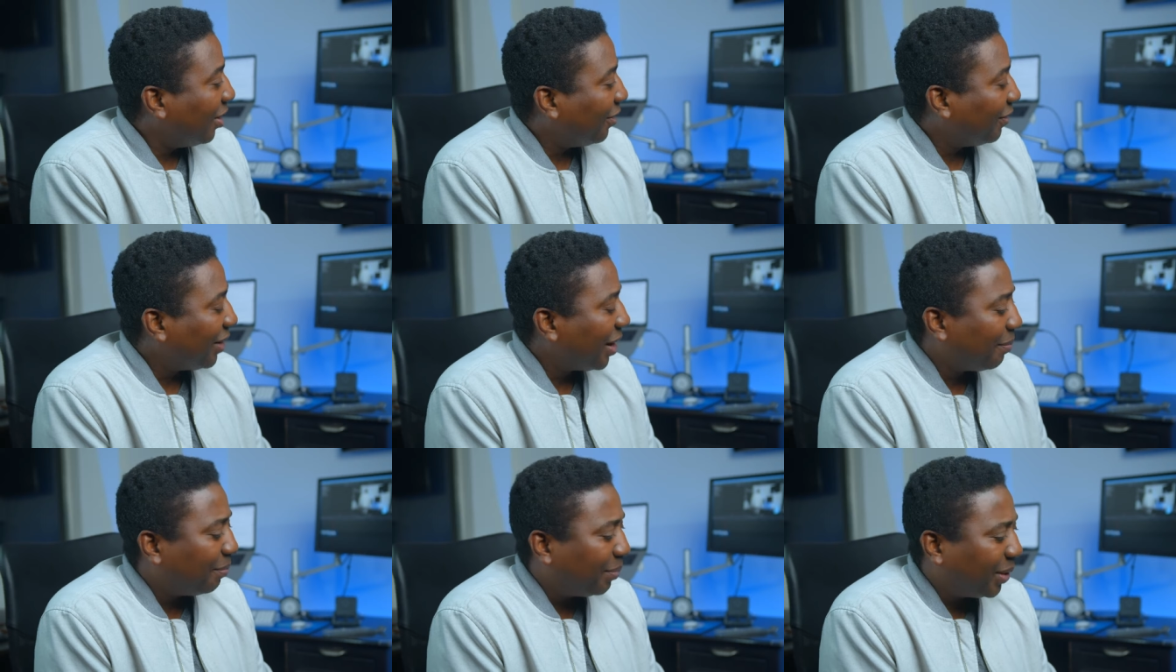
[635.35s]

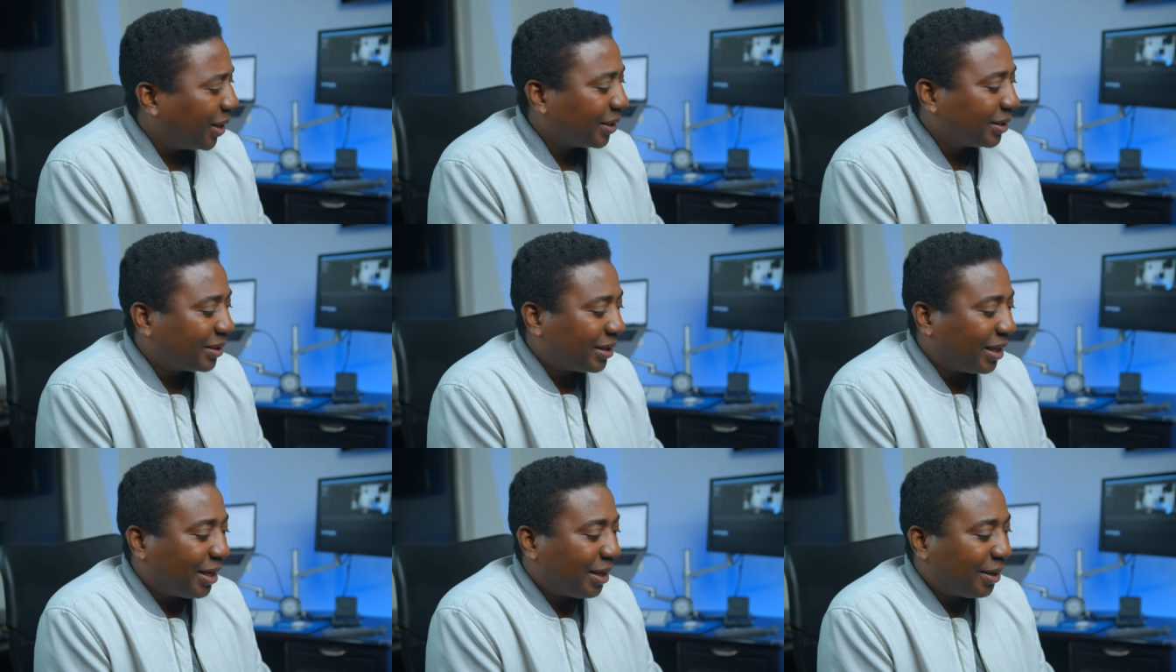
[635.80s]
All right,
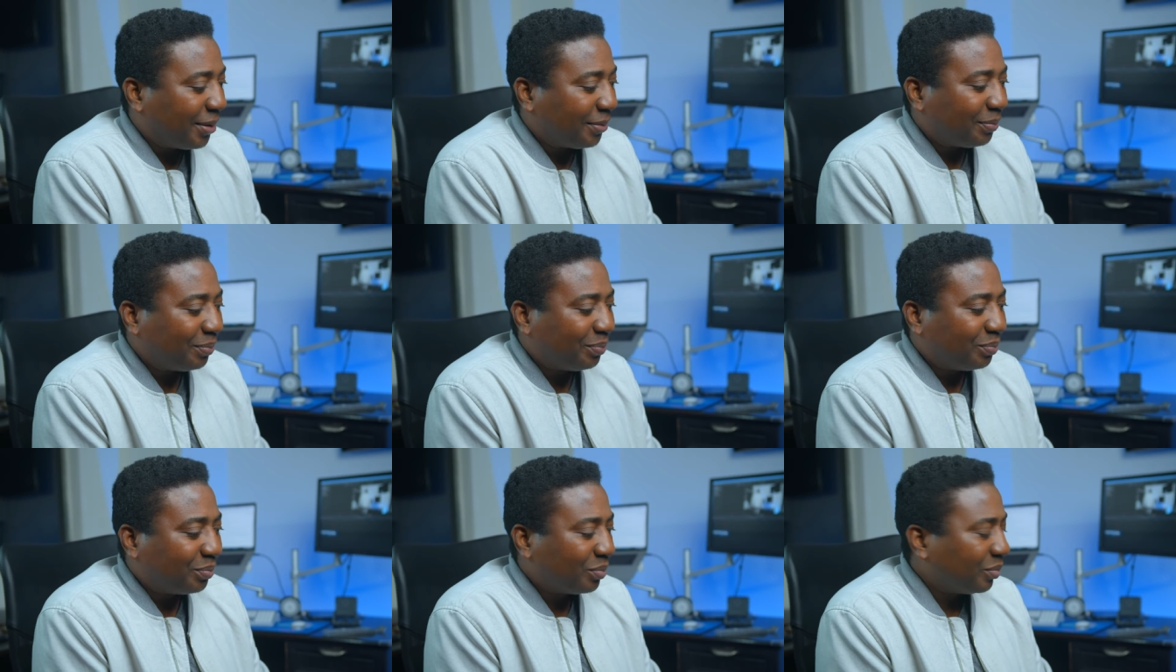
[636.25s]
but
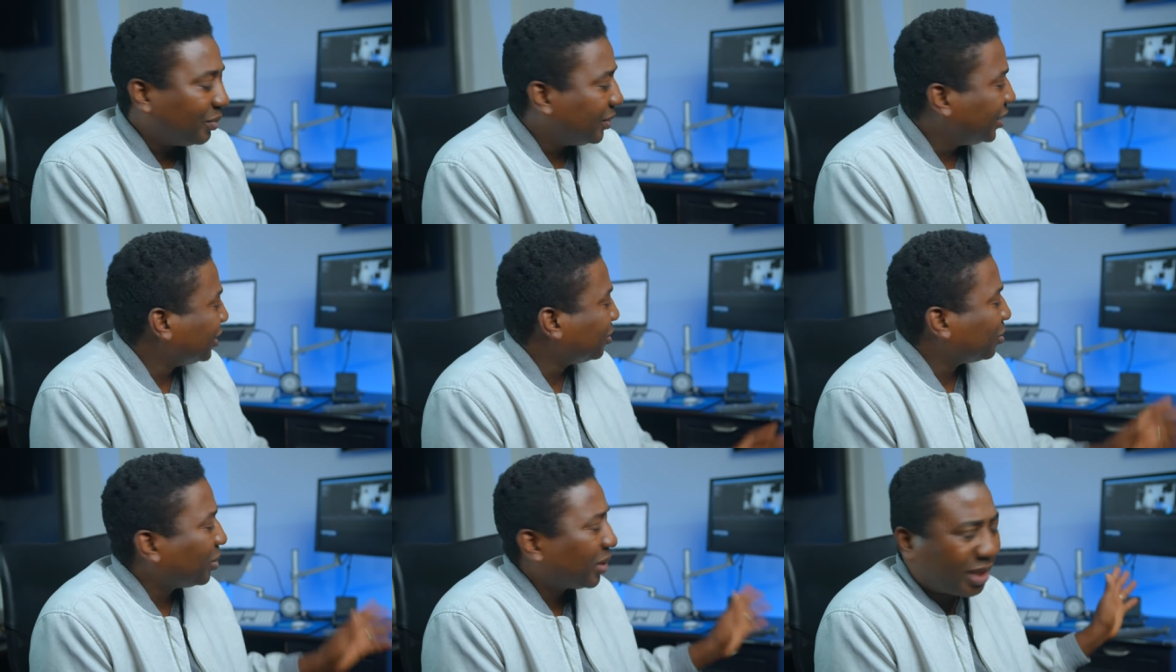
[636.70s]
um,
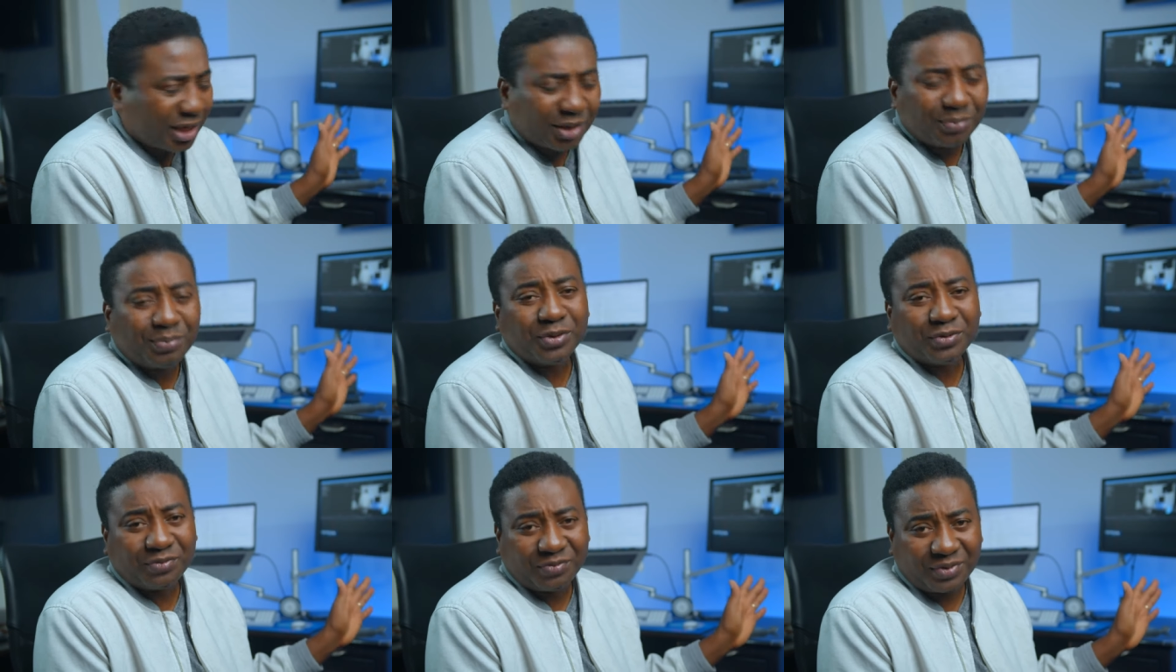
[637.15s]
this will
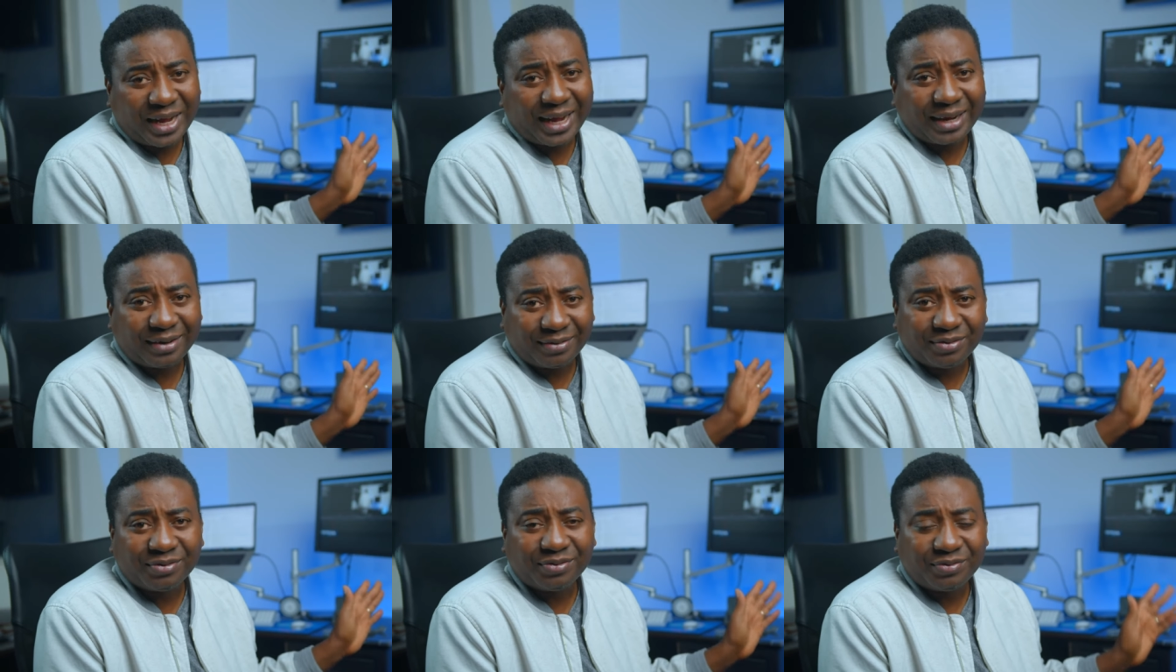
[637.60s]
keep you
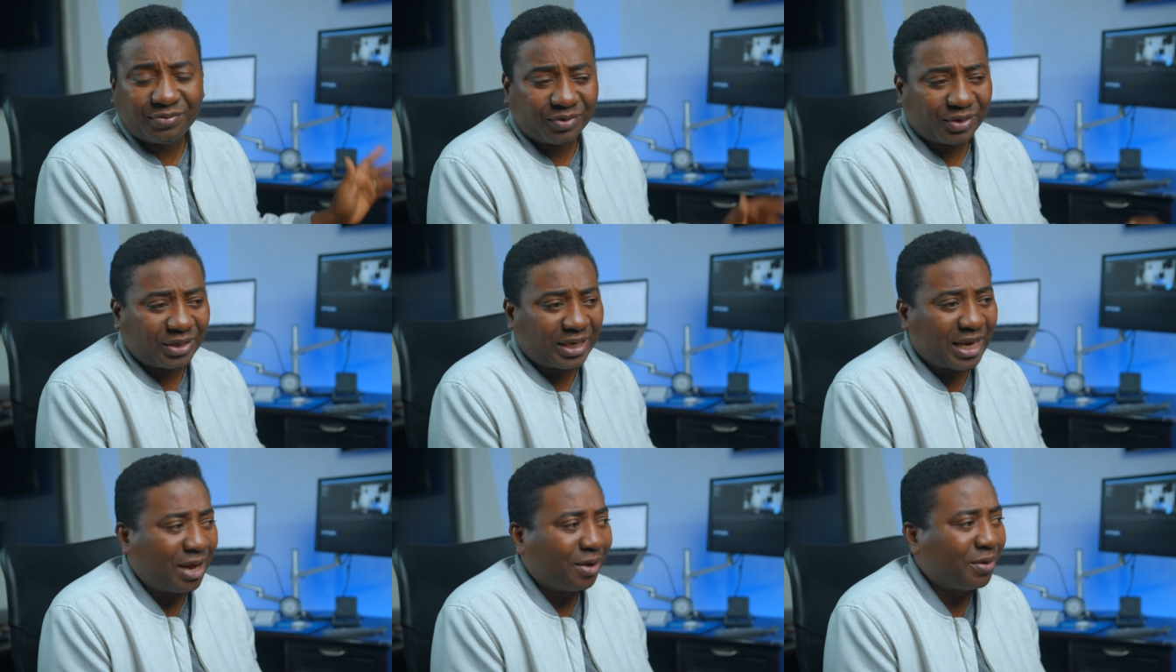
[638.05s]
fine
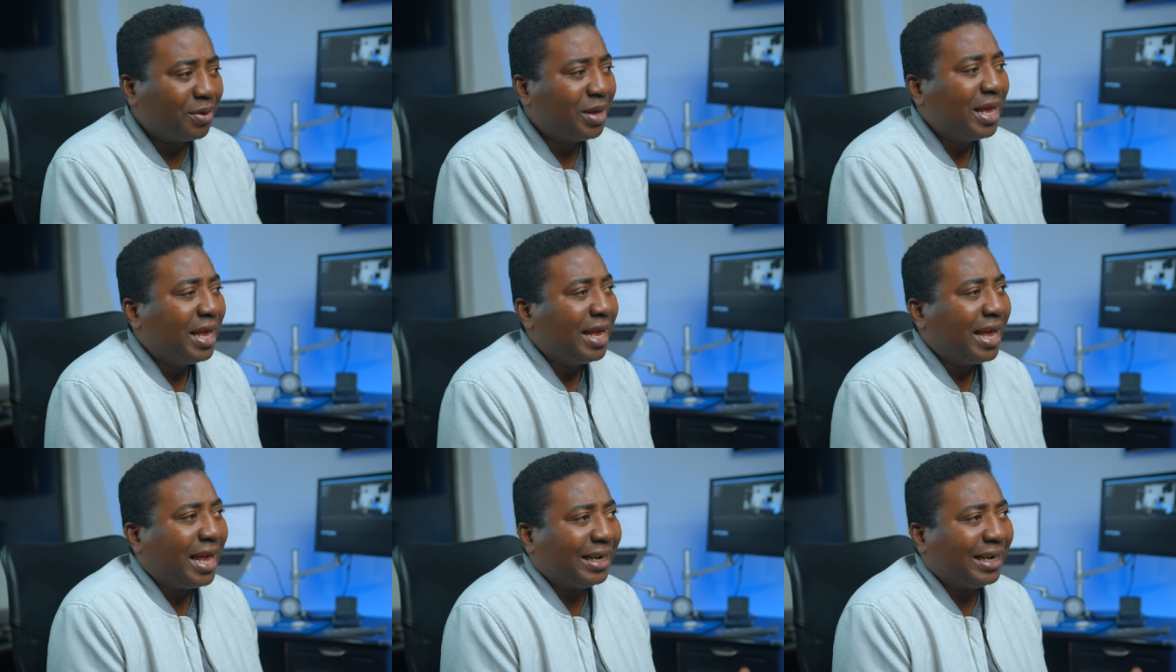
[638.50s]
for now.